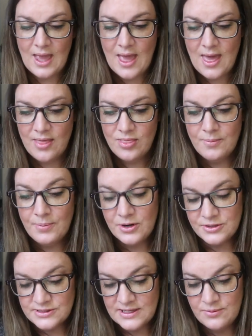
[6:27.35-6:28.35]
And the
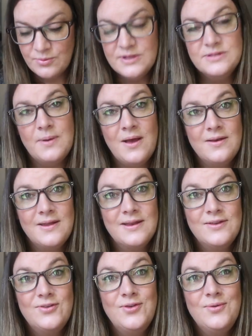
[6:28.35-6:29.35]
person
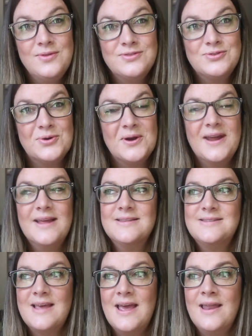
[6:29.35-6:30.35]
responded to the story
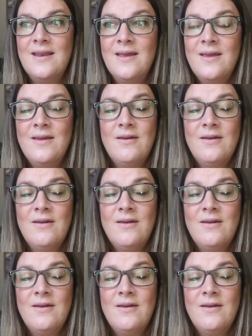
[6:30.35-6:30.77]
and said,